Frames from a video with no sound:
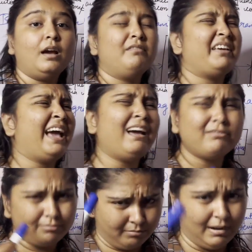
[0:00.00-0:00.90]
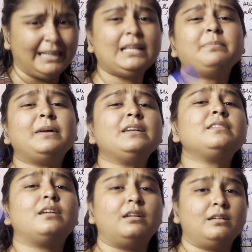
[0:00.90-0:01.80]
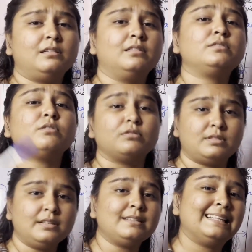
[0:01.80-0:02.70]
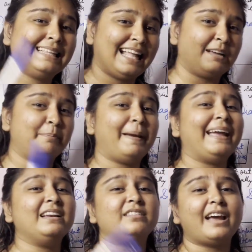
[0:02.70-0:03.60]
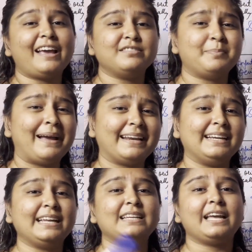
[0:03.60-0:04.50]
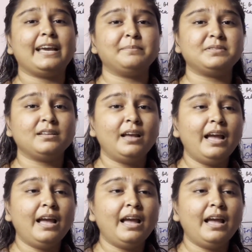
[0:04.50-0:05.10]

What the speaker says: We have multiple sources like pen drives, magnetic tapes,